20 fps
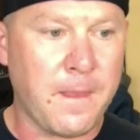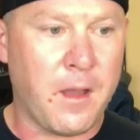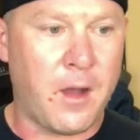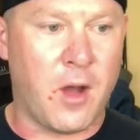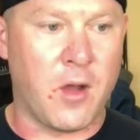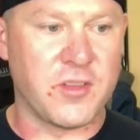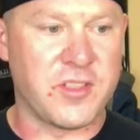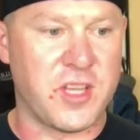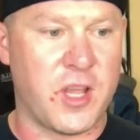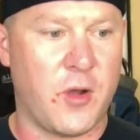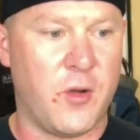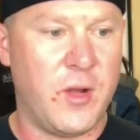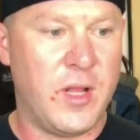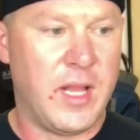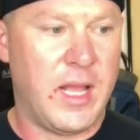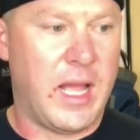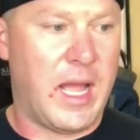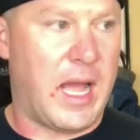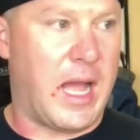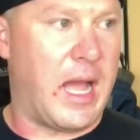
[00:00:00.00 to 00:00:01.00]
Also,
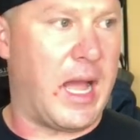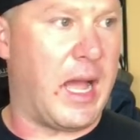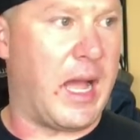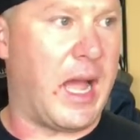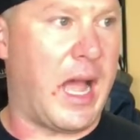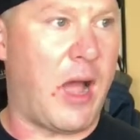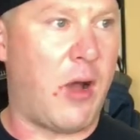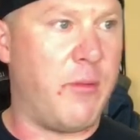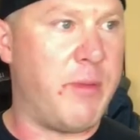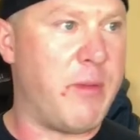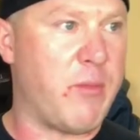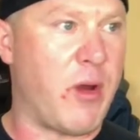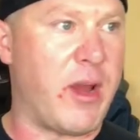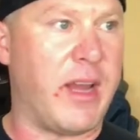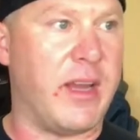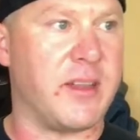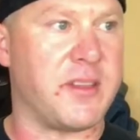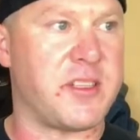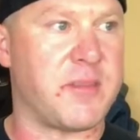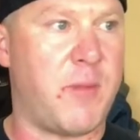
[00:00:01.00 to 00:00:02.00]
I will be
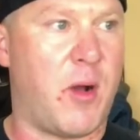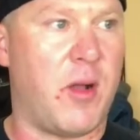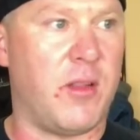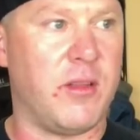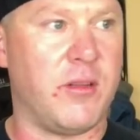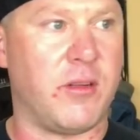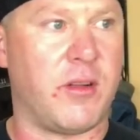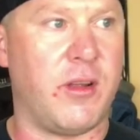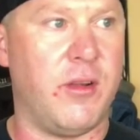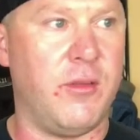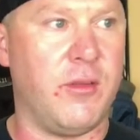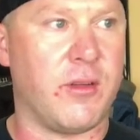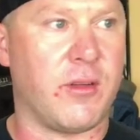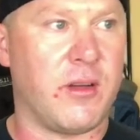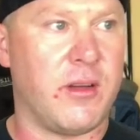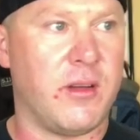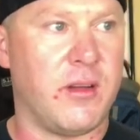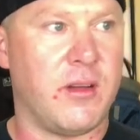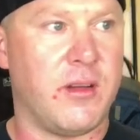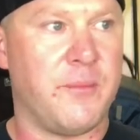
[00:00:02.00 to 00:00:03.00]
bringing a small little
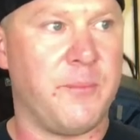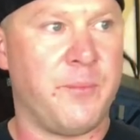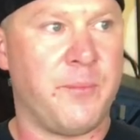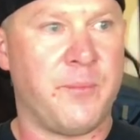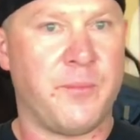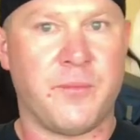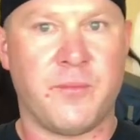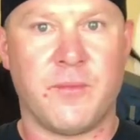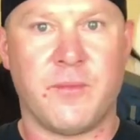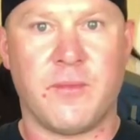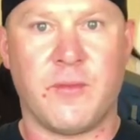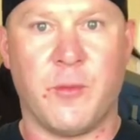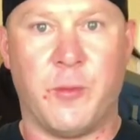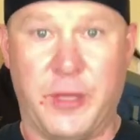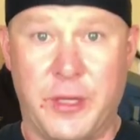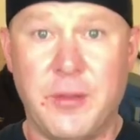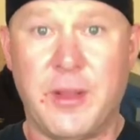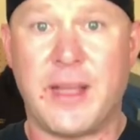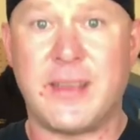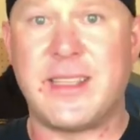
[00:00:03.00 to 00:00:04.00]
cooler.
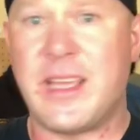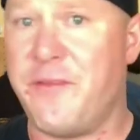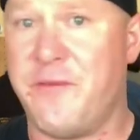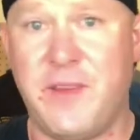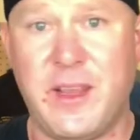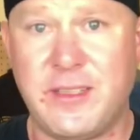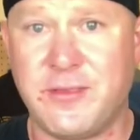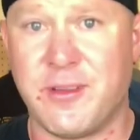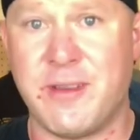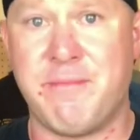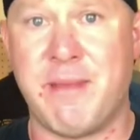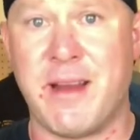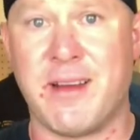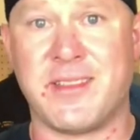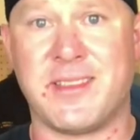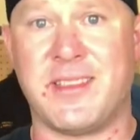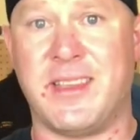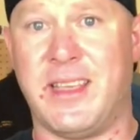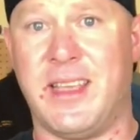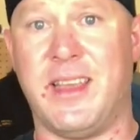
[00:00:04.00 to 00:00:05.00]
We do like to have victory
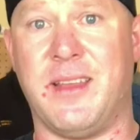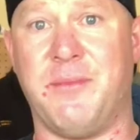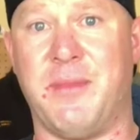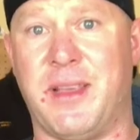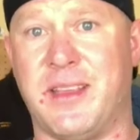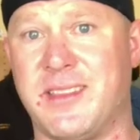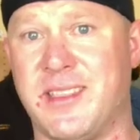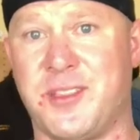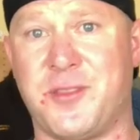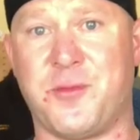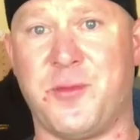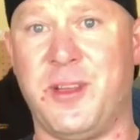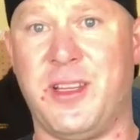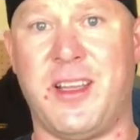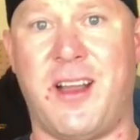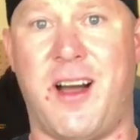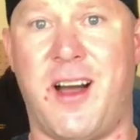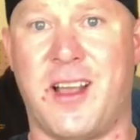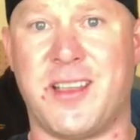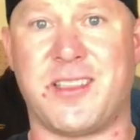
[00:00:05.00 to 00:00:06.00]
beers at the end because it's
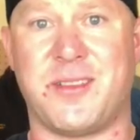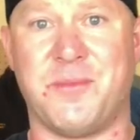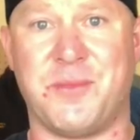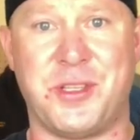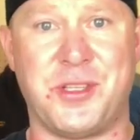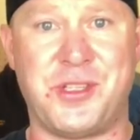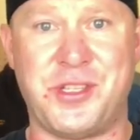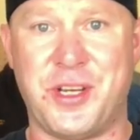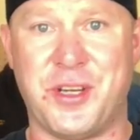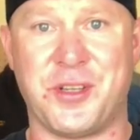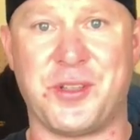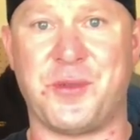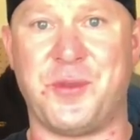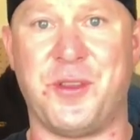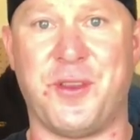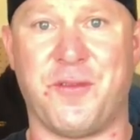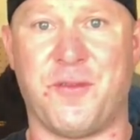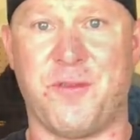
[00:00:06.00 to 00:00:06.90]
really awesome to cheers with your